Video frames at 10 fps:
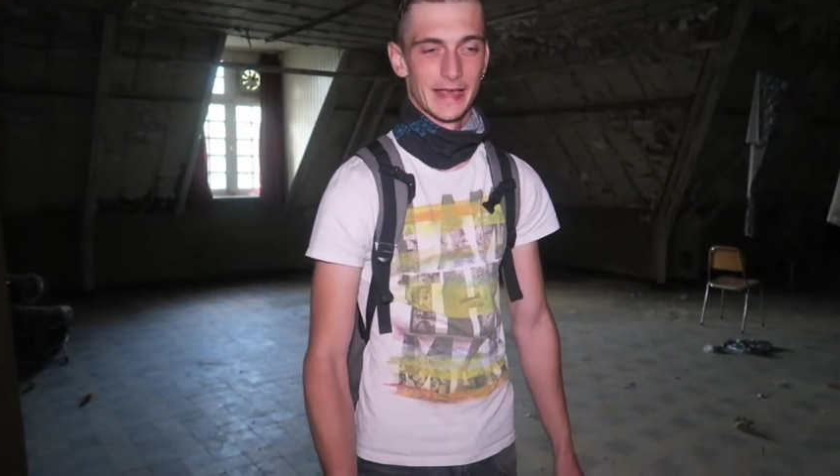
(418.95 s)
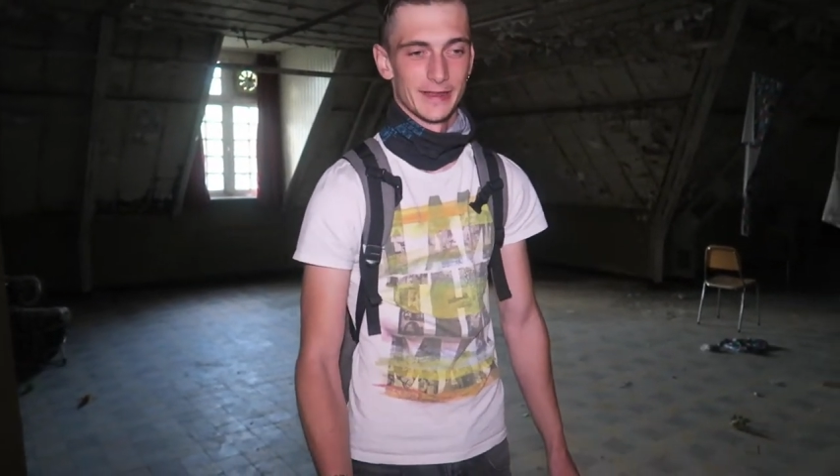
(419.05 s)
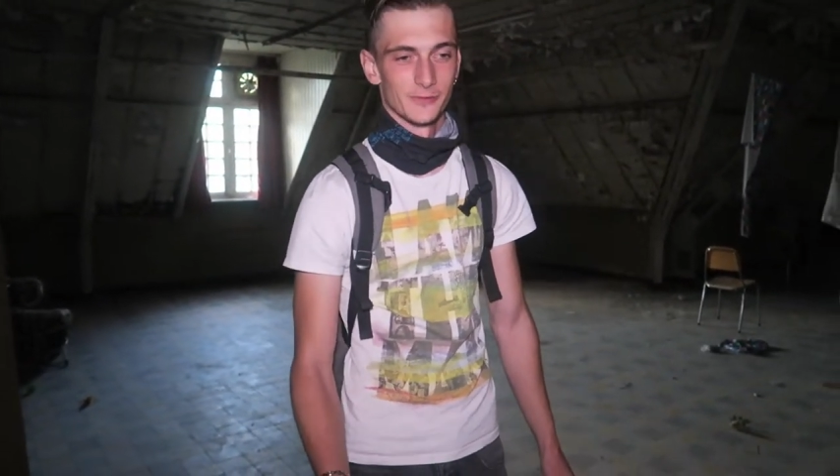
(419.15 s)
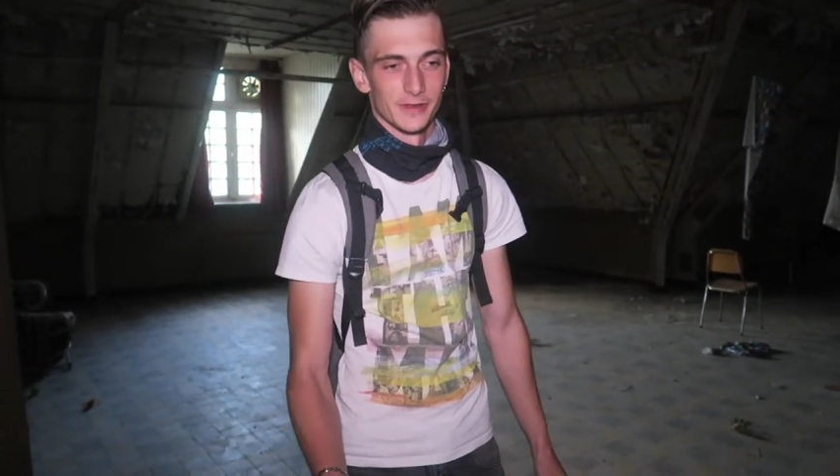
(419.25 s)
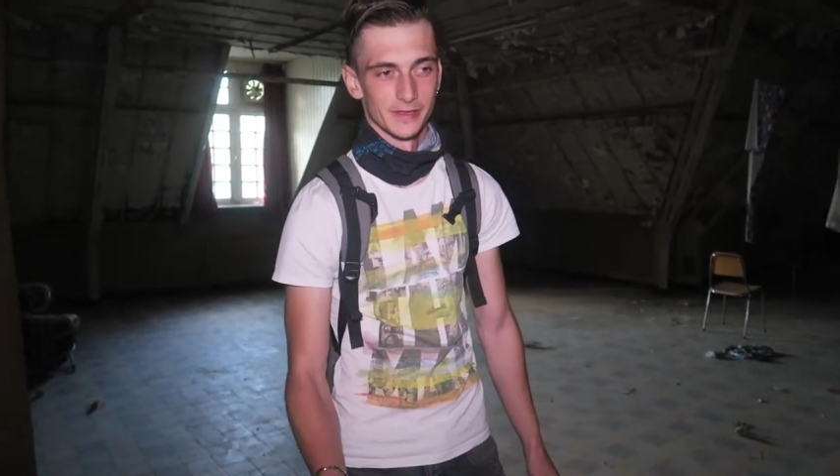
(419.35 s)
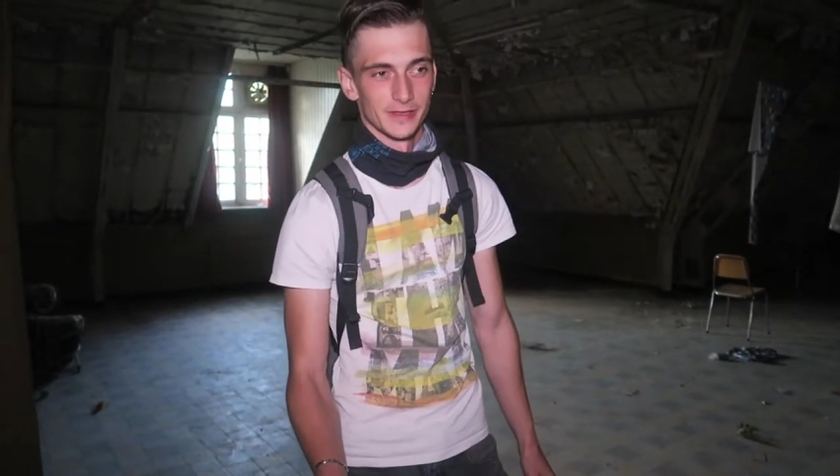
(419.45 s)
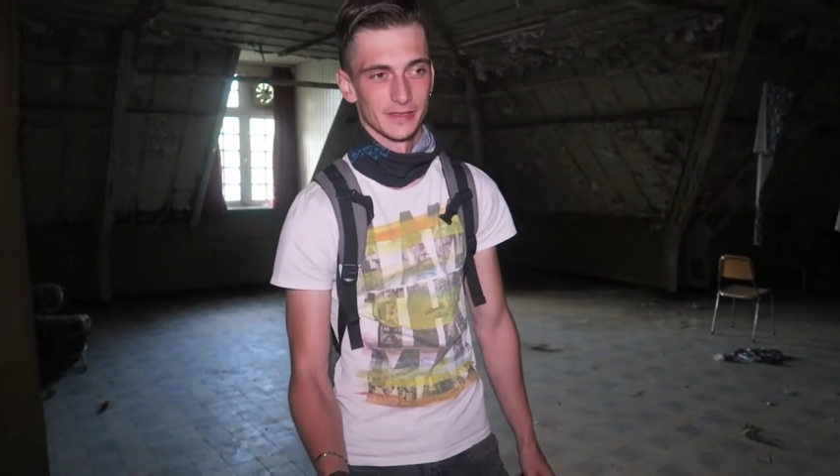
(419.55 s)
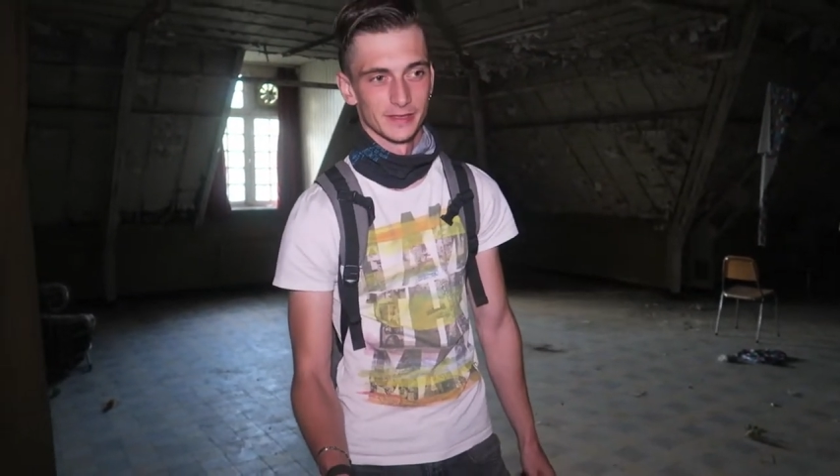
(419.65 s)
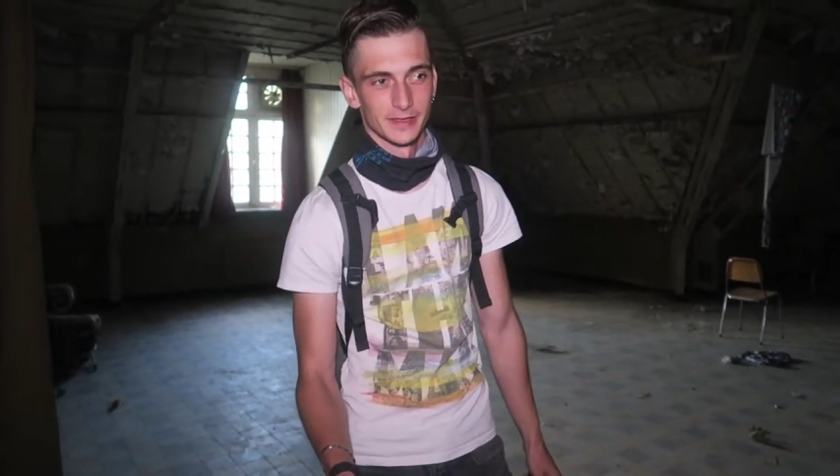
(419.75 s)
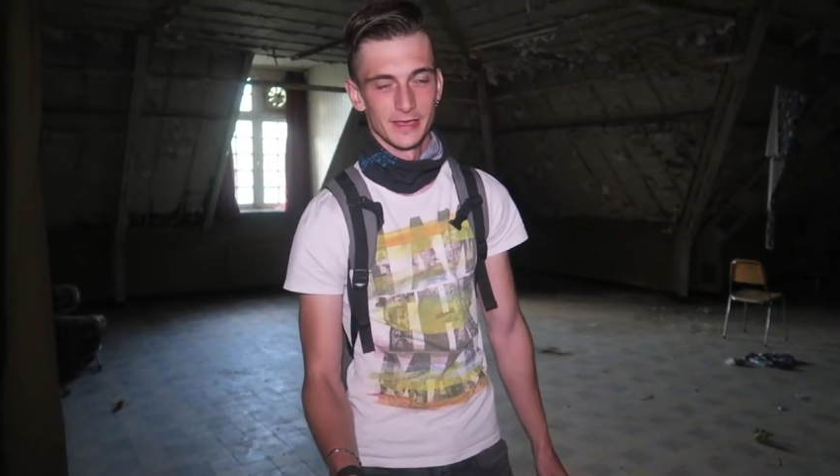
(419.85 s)
And when
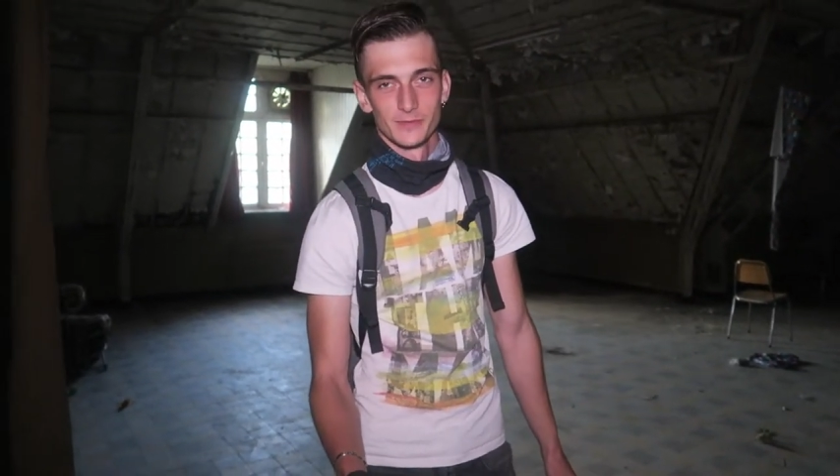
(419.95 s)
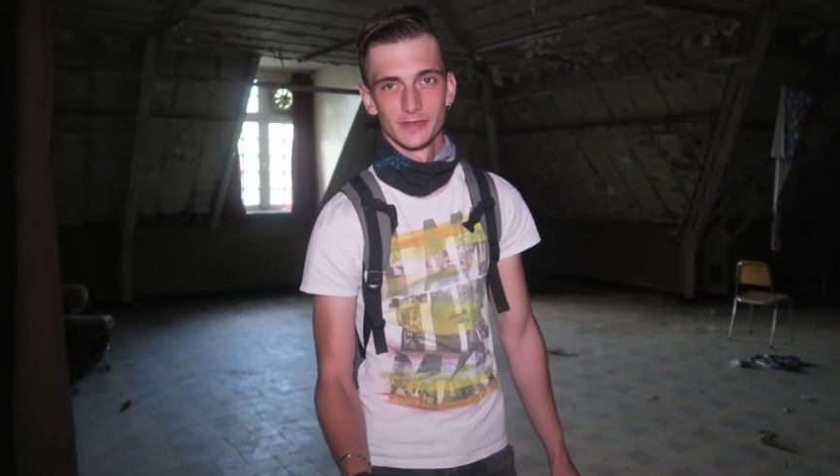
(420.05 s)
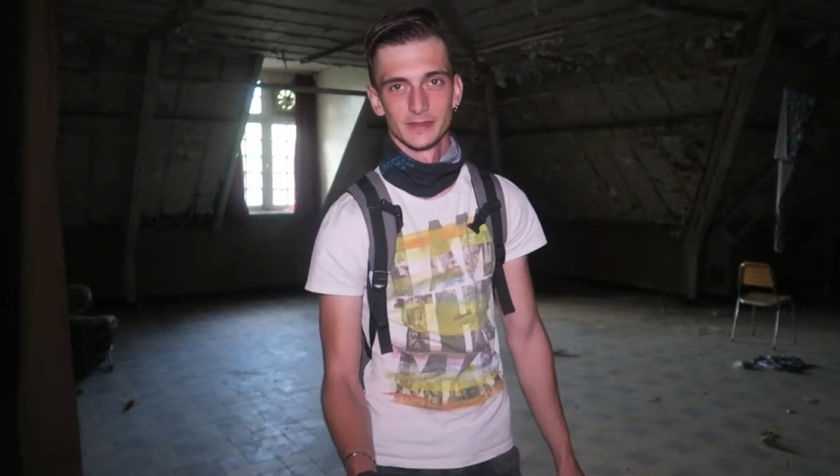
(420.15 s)
I came